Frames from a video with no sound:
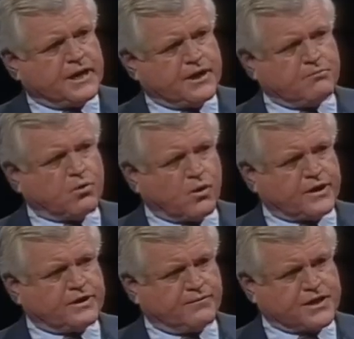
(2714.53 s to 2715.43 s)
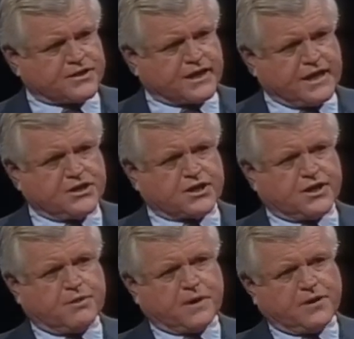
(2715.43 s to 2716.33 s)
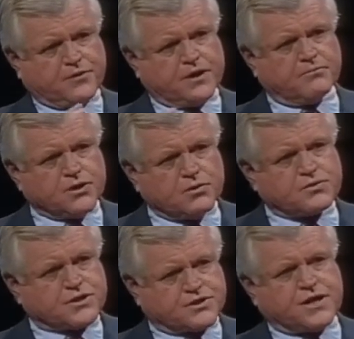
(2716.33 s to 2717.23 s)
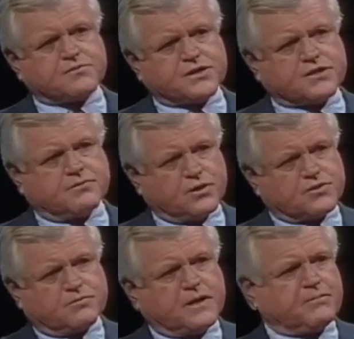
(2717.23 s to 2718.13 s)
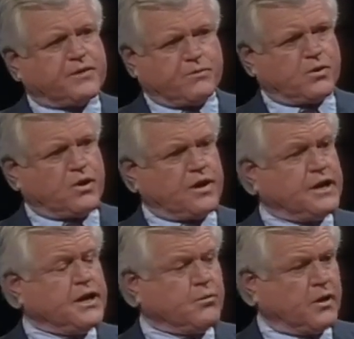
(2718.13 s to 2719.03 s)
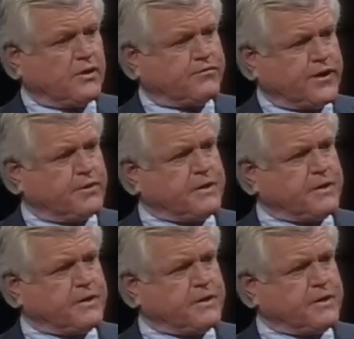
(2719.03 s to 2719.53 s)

important investigation about the abuse, the substance abuse of people that were on welfare,